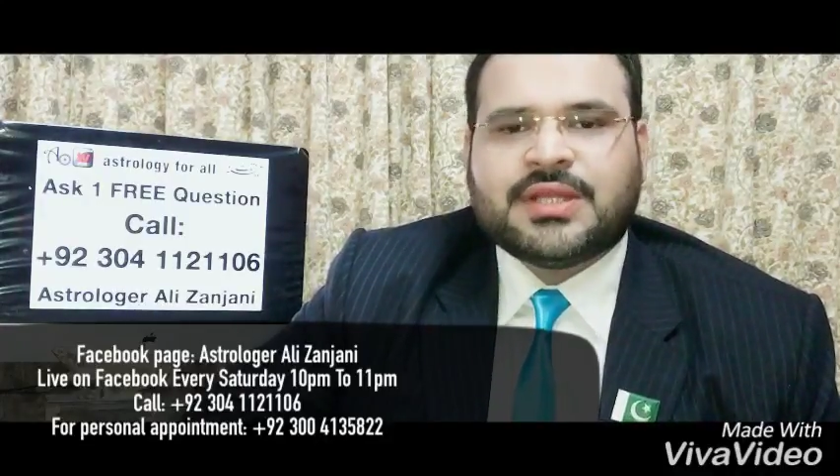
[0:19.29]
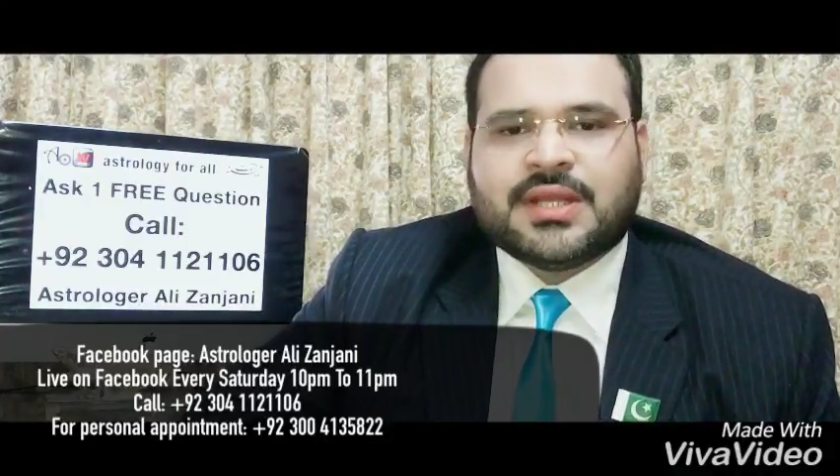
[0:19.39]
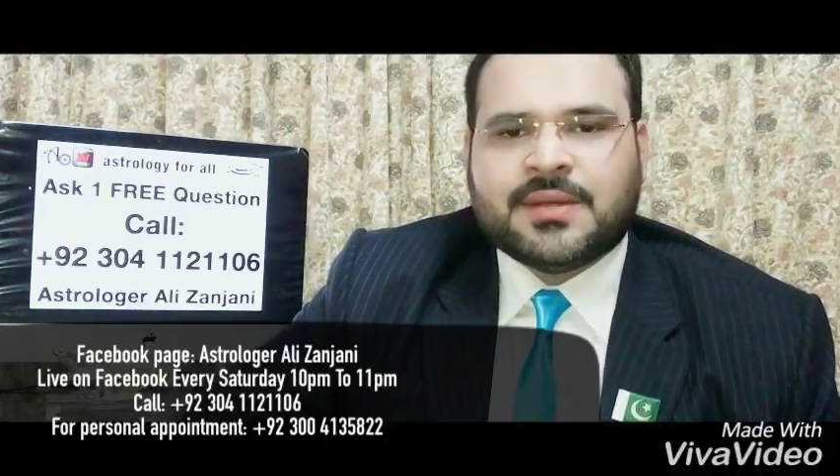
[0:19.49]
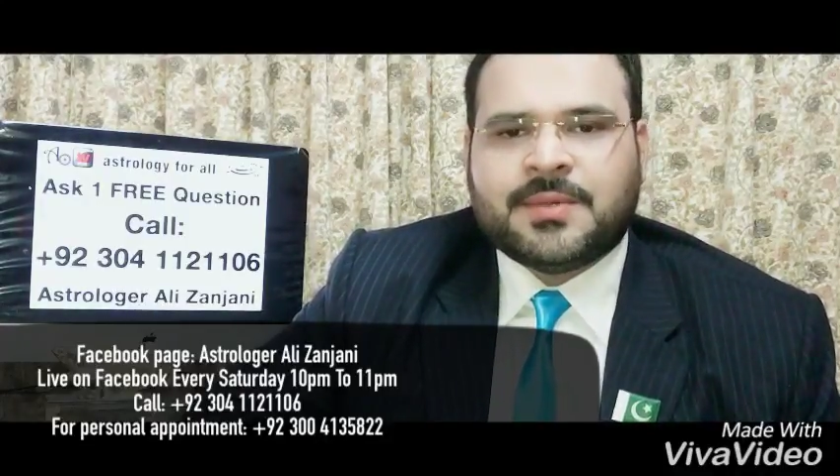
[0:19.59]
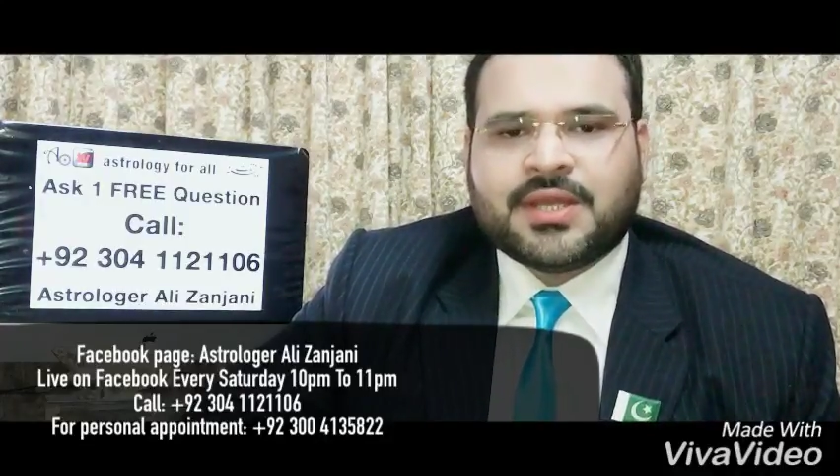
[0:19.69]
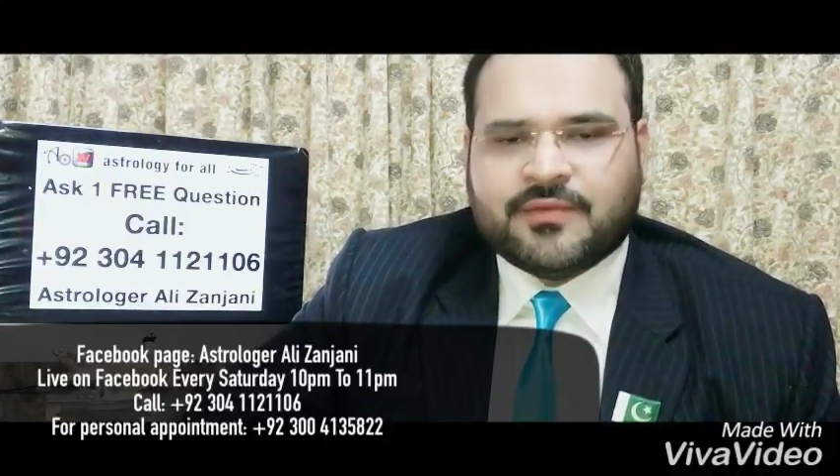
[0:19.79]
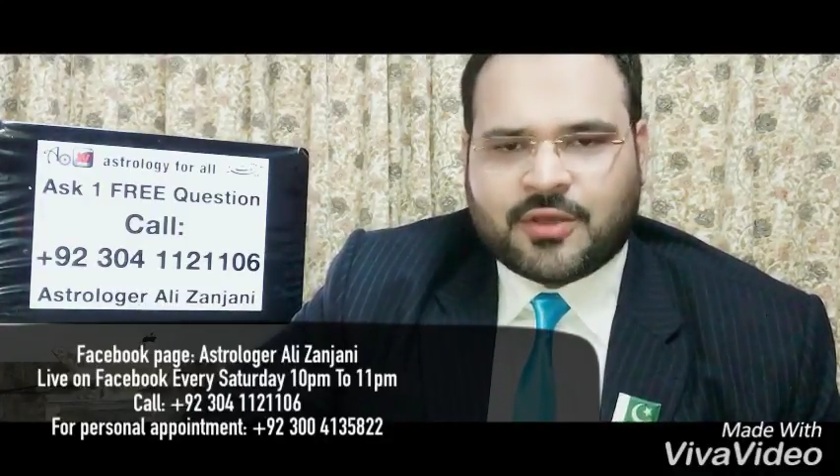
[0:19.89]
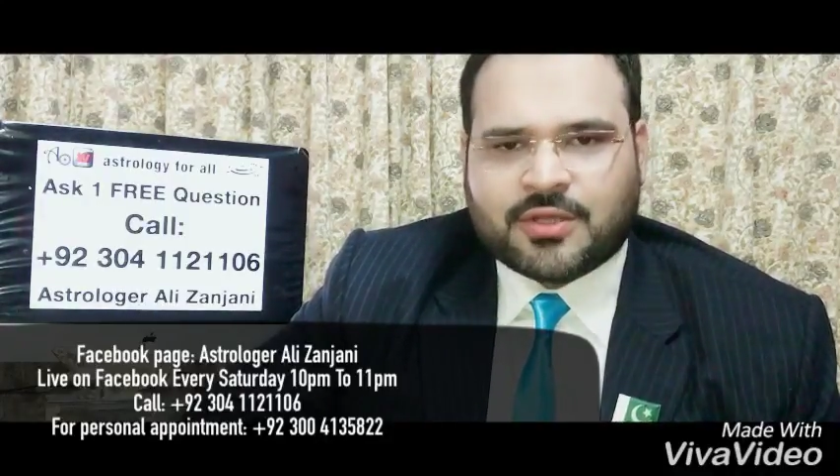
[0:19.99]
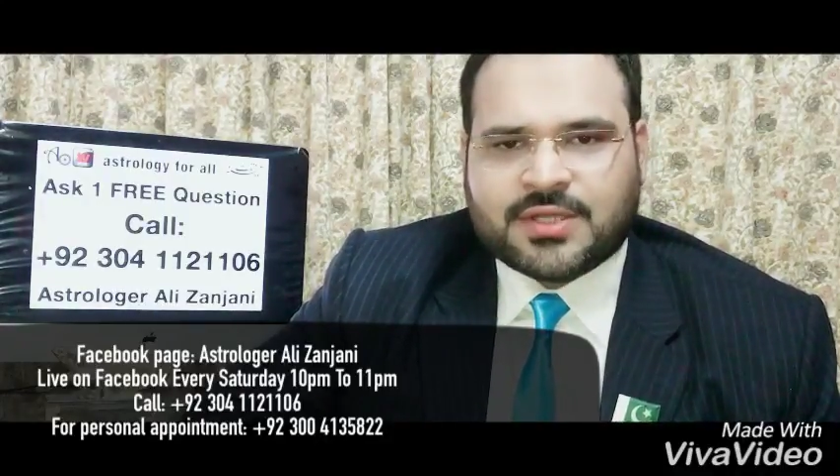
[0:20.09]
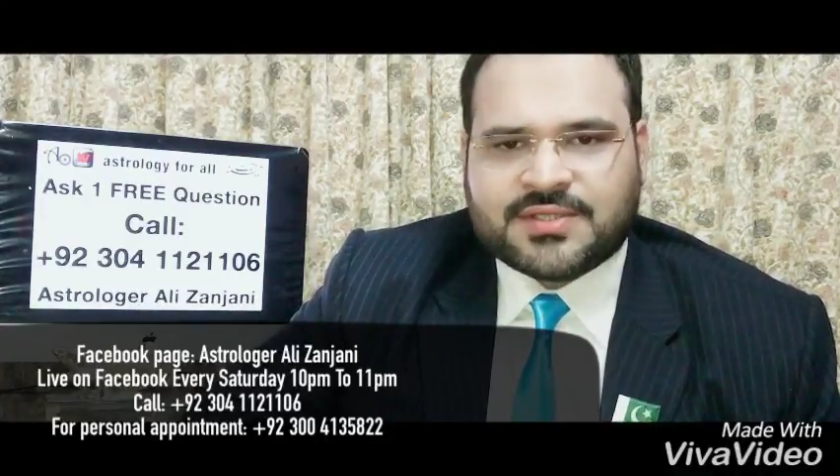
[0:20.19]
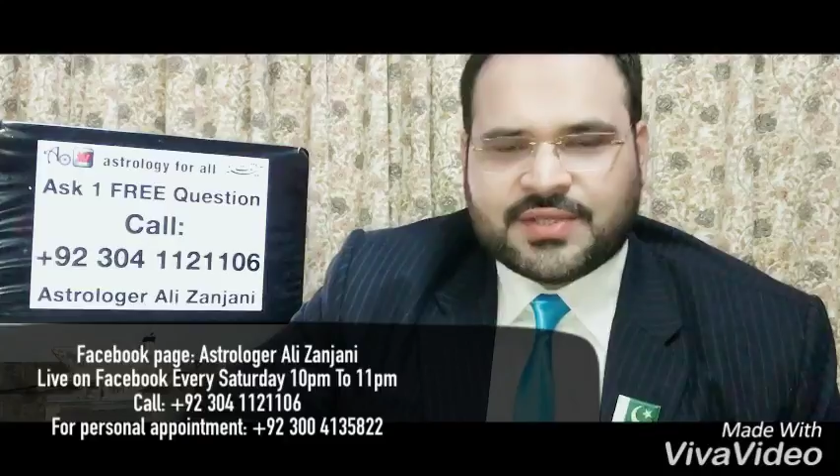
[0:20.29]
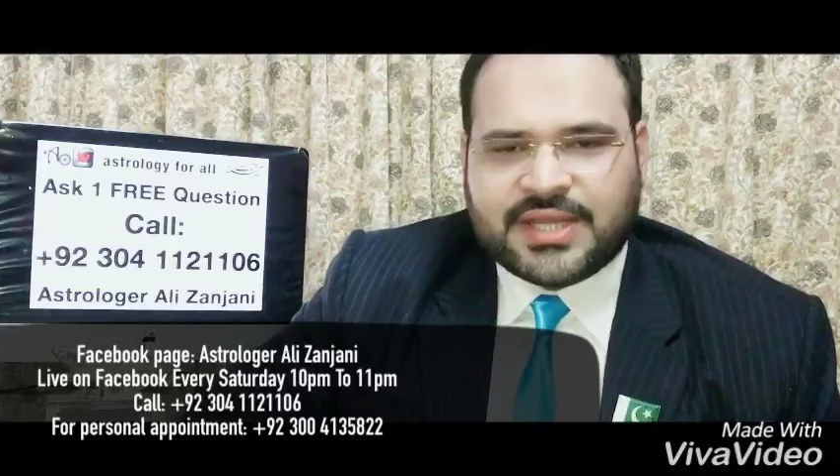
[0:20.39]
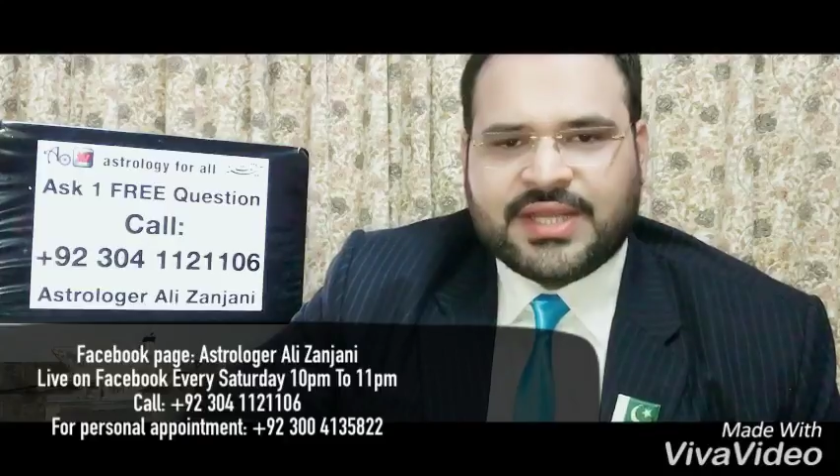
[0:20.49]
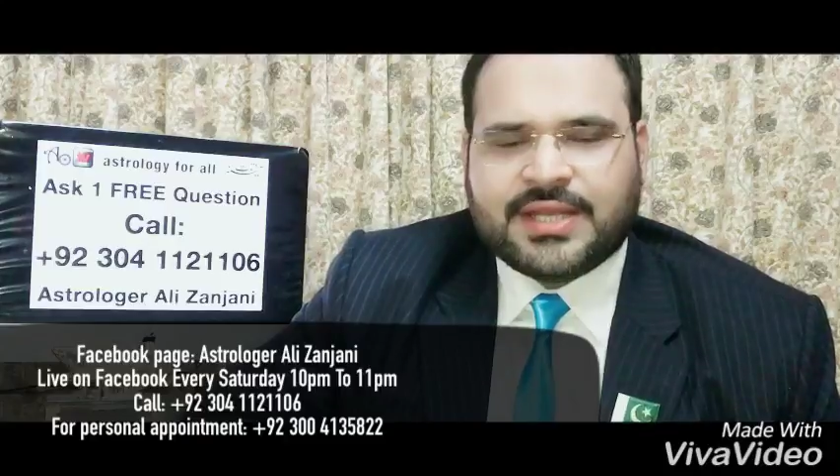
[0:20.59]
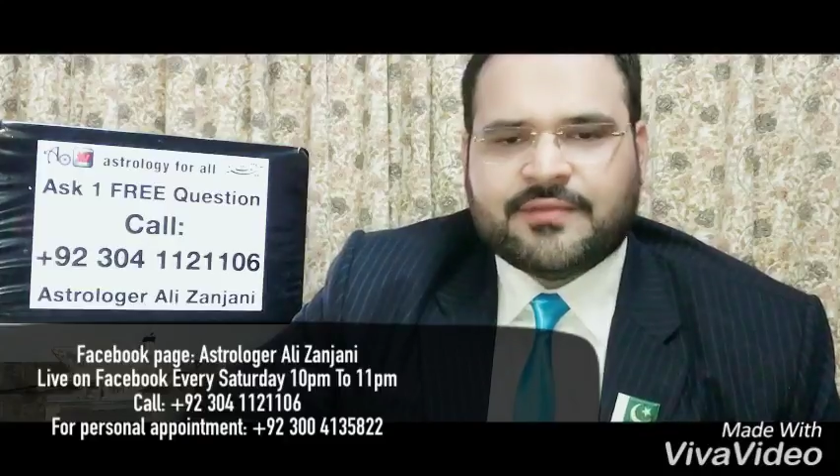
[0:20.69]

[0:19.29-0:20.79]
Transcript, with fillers: The number given on the screen.